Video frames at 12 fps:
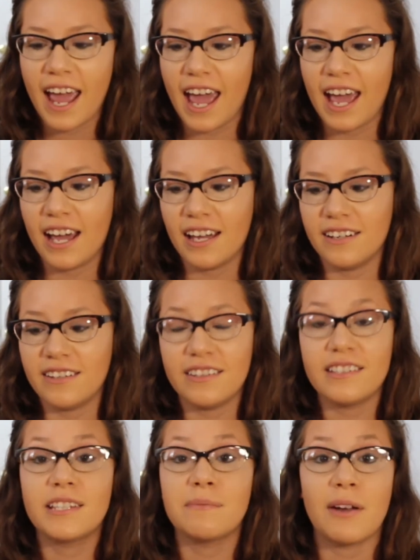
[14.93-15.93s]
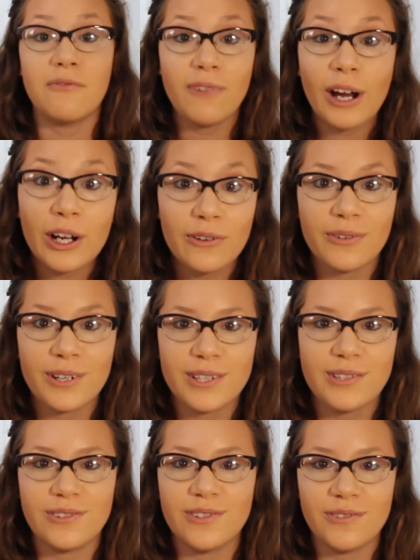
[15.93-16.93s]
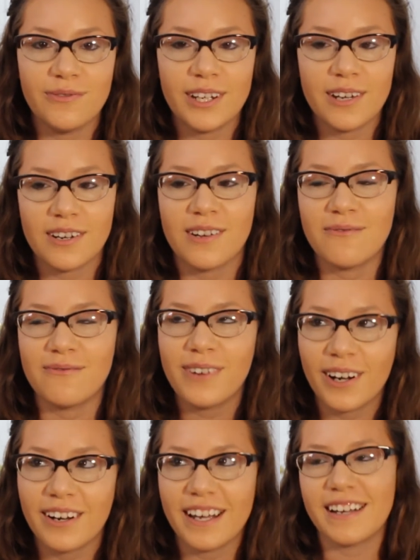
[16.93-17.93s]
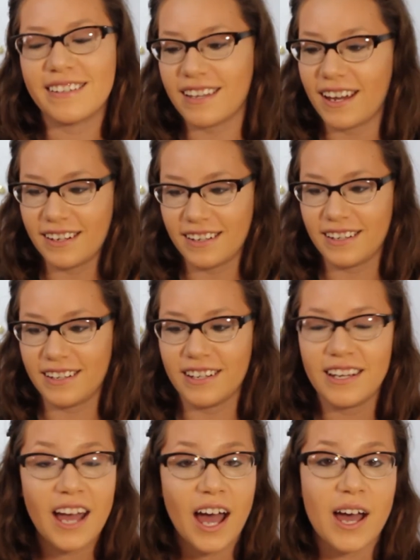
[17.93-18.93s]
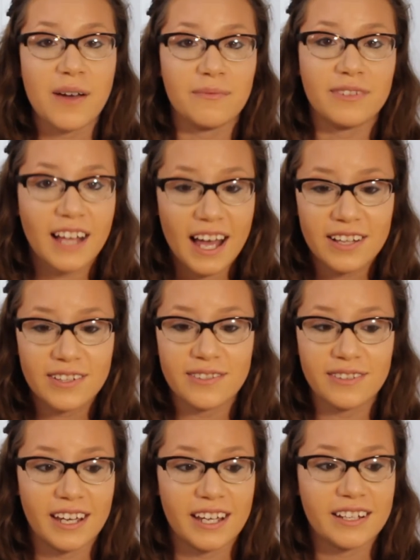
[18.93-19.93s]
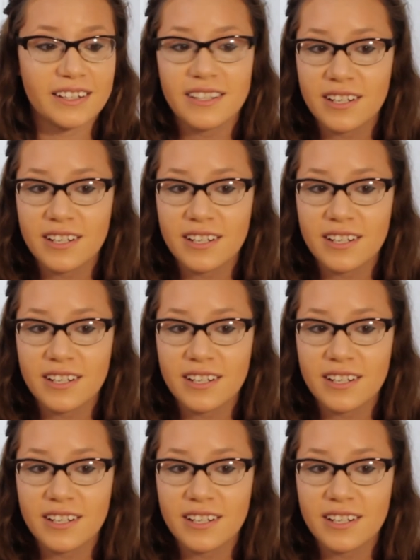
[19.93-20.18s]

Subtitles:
And this is my very first YouTube video and I'm very excited. I'm glad to